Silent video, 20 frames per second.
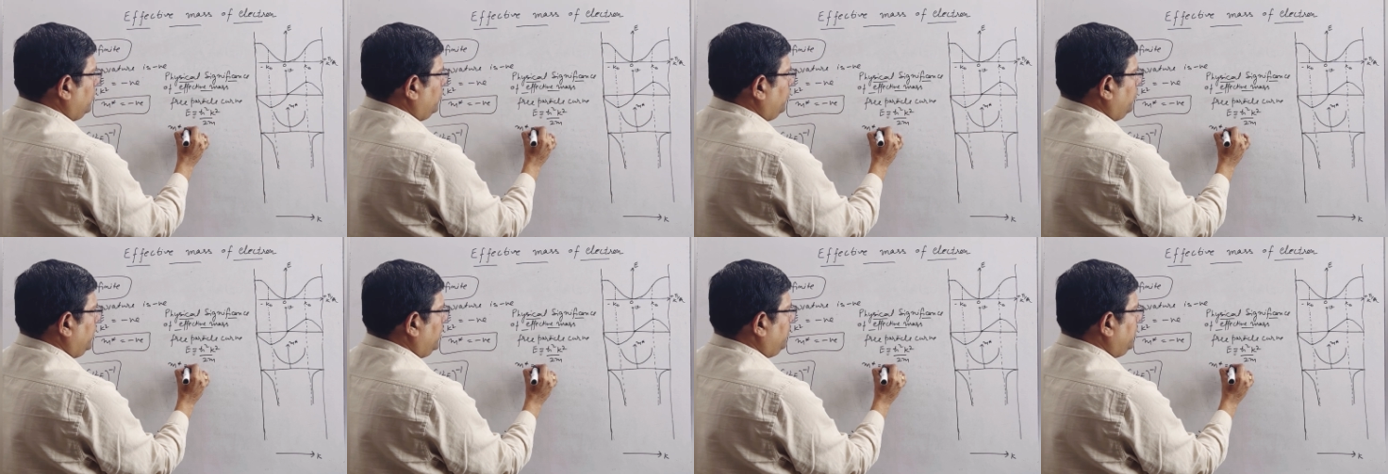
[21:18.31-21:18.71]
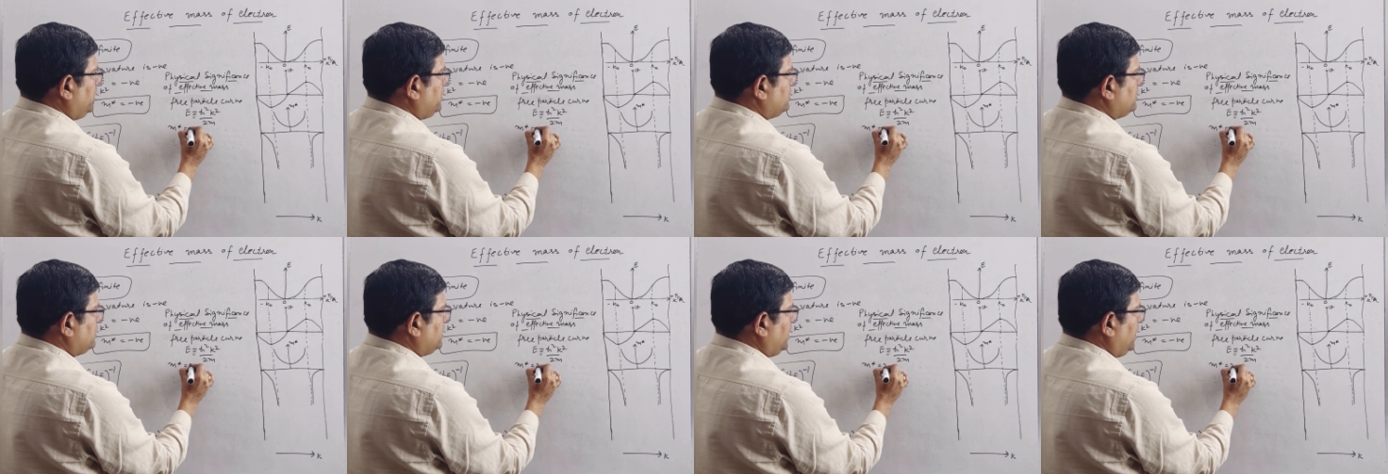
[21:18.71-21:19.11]
will be
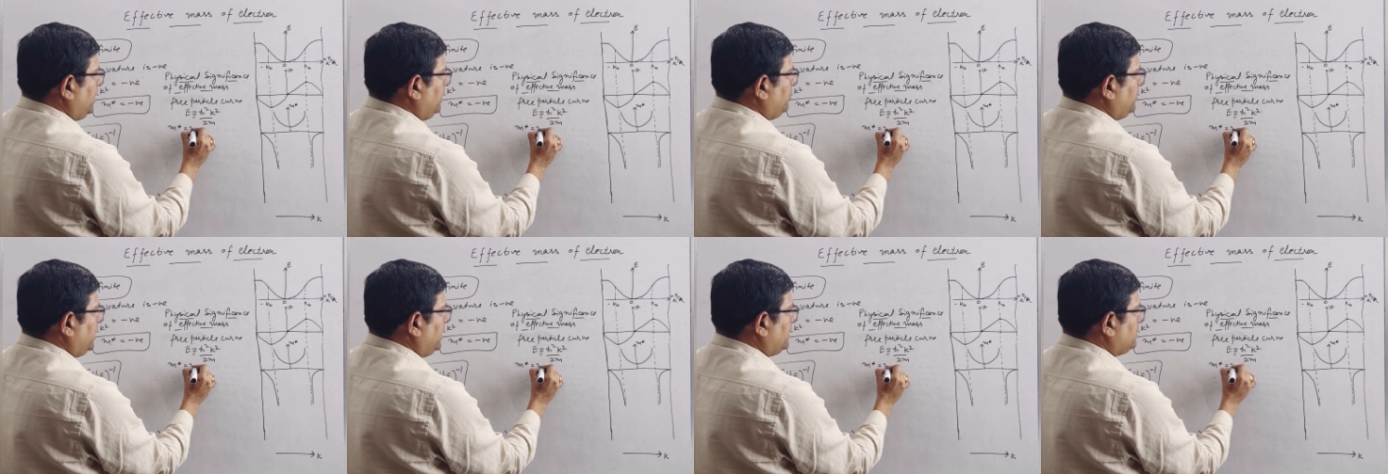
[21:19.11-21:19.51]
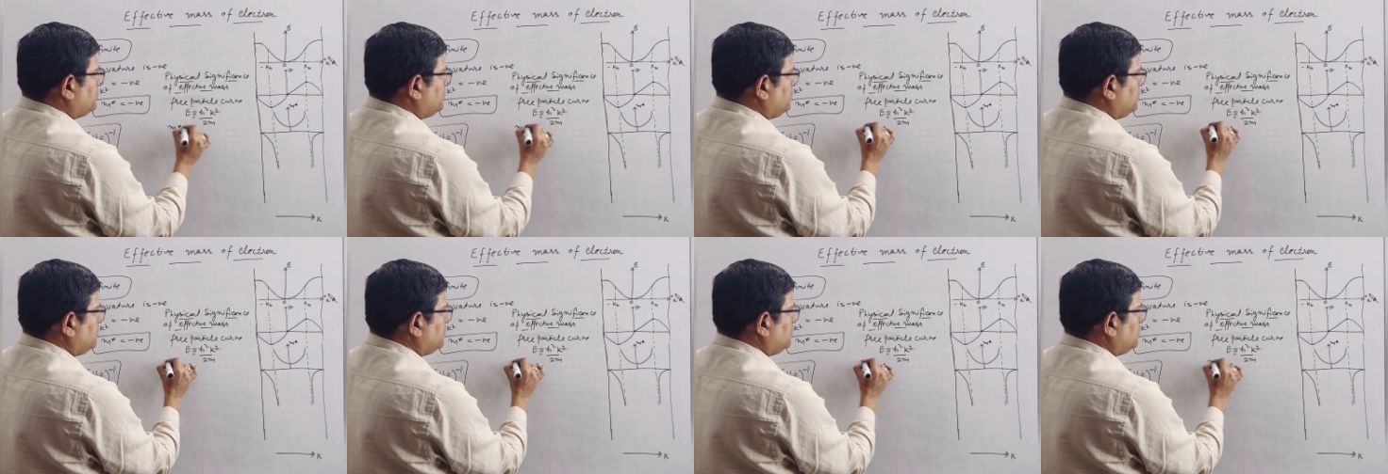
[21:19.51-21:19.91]
same
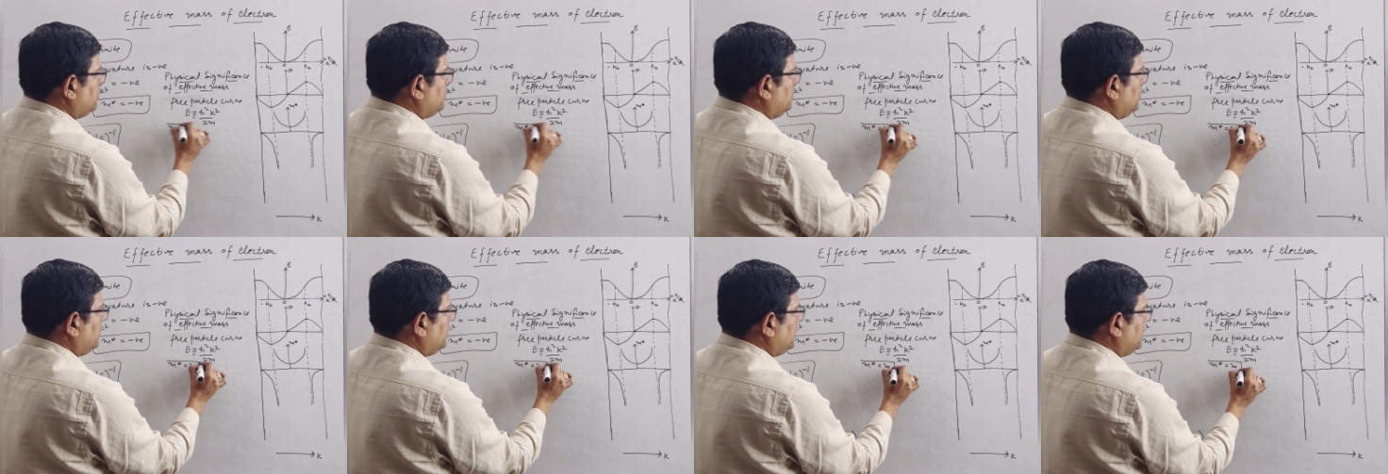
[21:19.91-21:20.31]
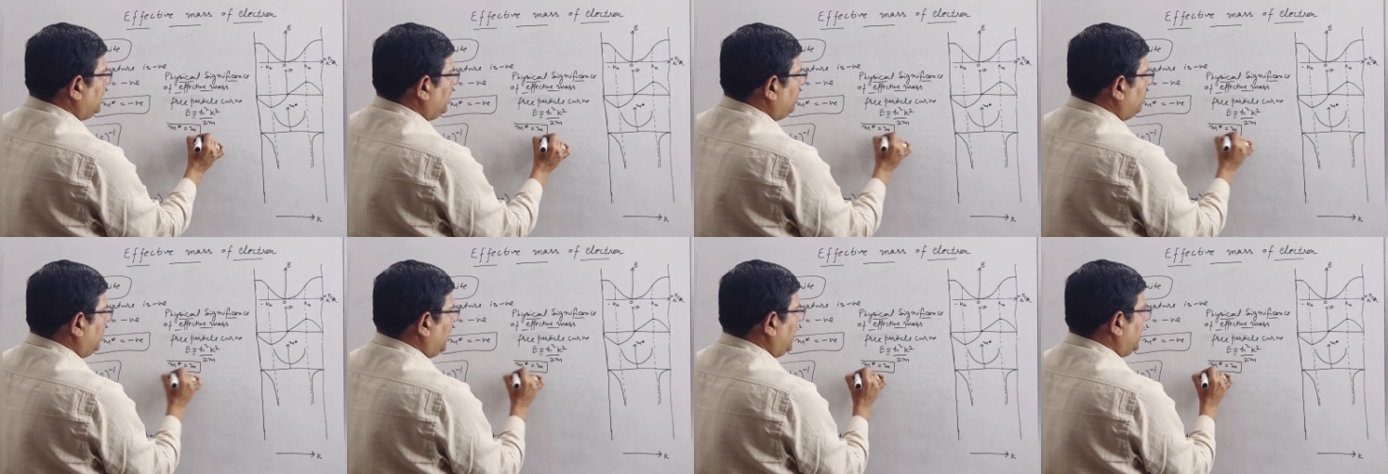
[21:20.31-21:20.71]
as
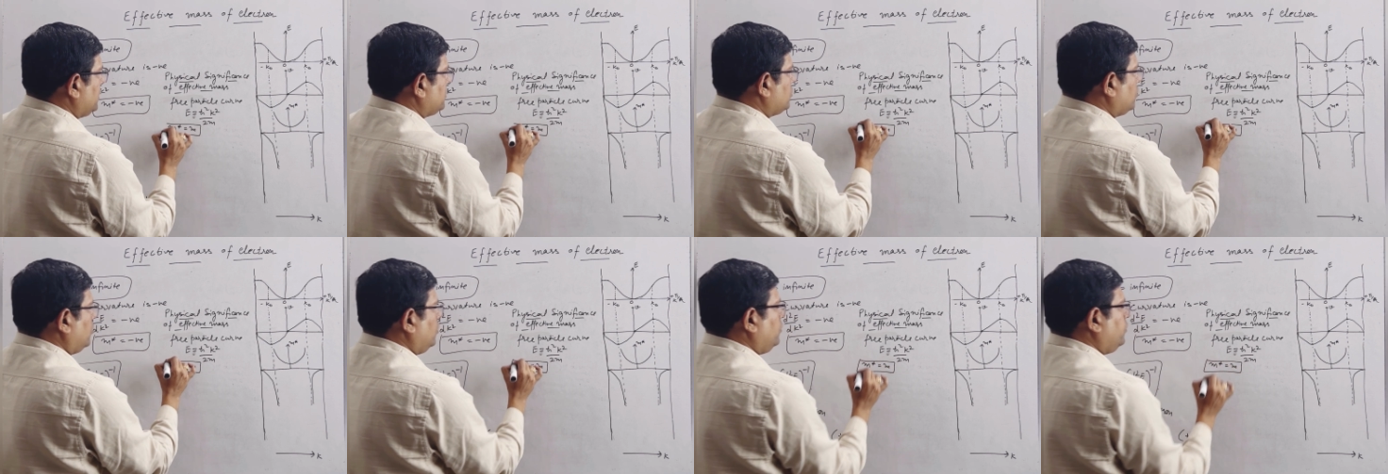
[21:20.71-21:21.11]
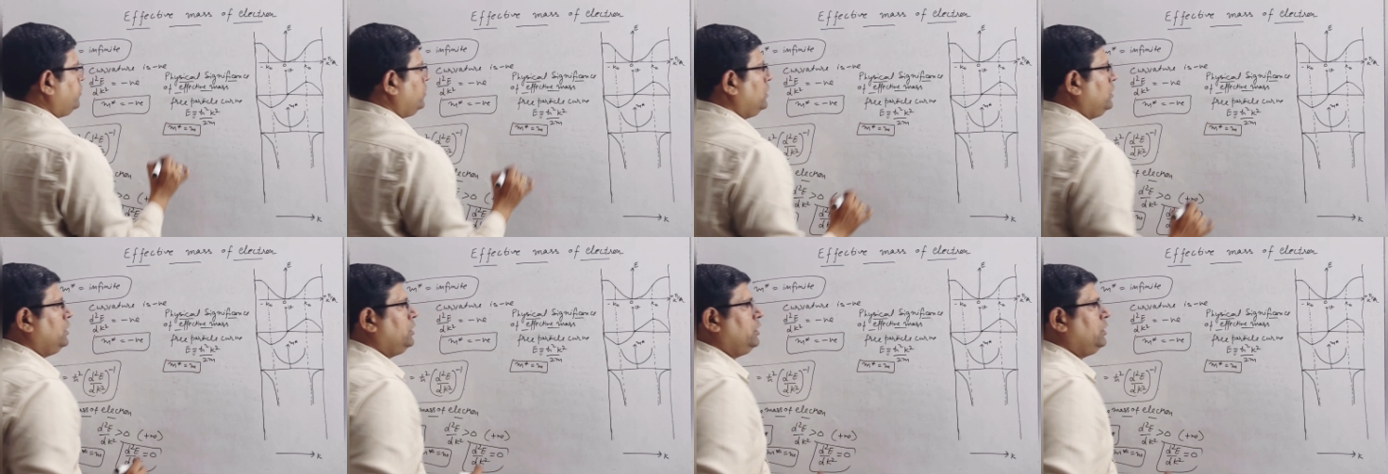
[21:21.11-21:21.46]
the mass of